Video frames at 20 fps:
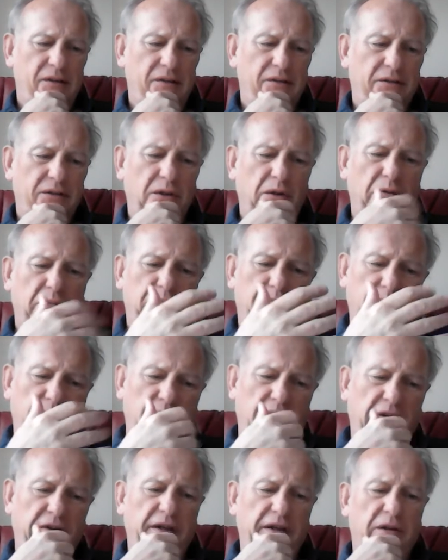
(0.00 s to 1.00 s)
So
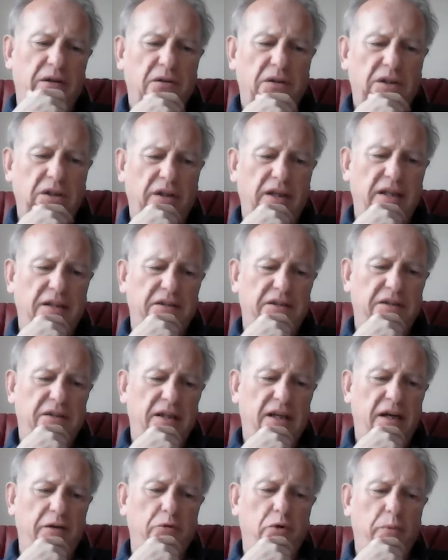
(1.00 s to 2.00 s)
carrying on, God answered,
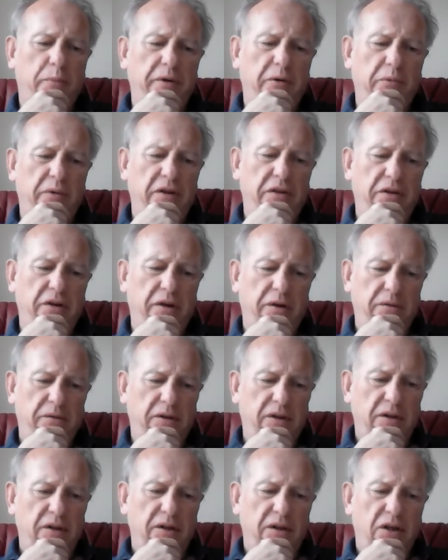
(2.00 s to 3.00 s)
I will be with you.
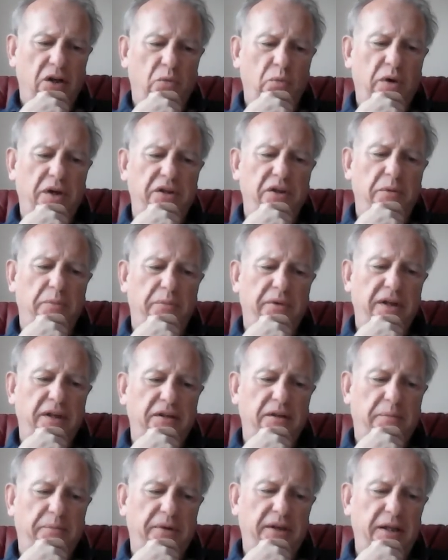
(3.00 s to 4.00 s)
And when you bring
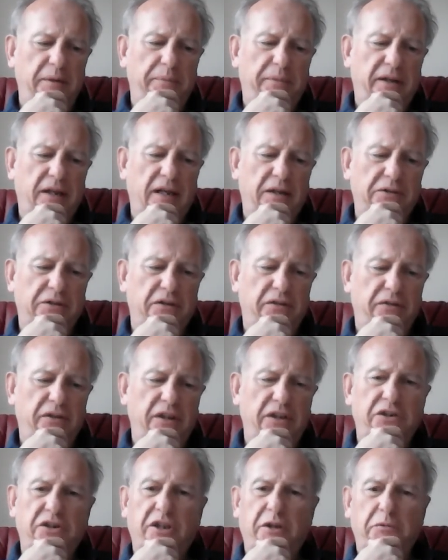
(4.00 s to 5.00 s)
the people out of
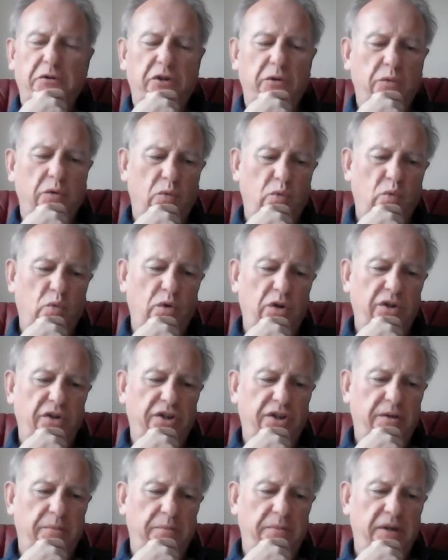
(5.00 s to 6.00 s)
Egypt, you will
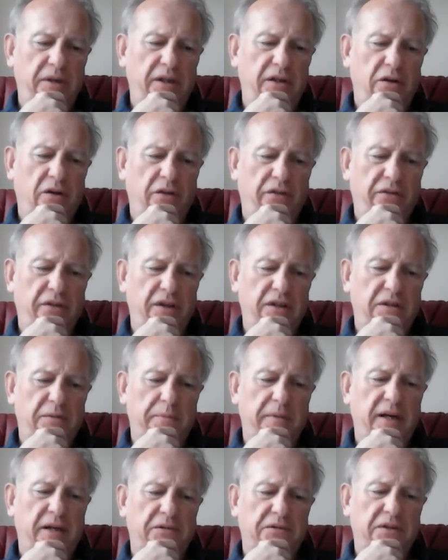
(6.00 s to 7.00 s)
worship me on this
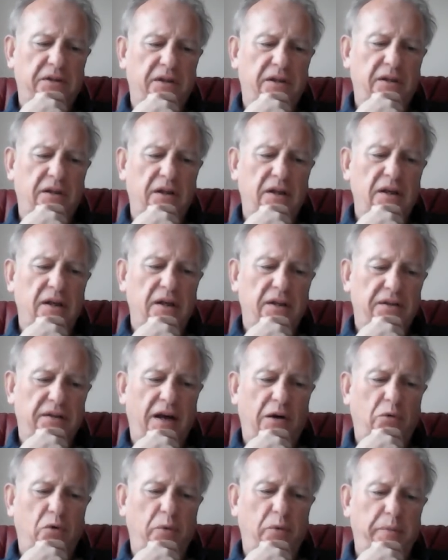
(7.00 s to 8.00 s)
mountain.
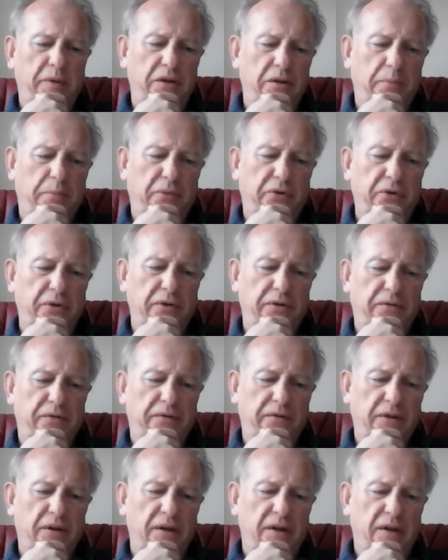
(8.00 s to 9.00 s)
That will be the
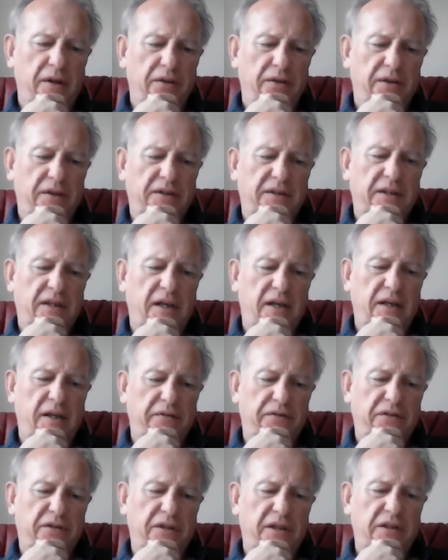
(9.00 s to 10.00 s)
proof that I
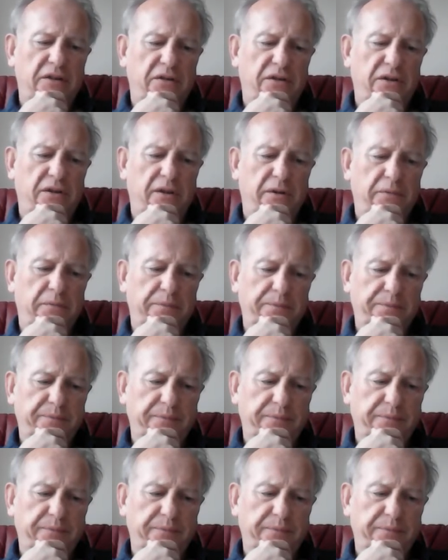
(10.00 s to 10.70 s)
have sent you.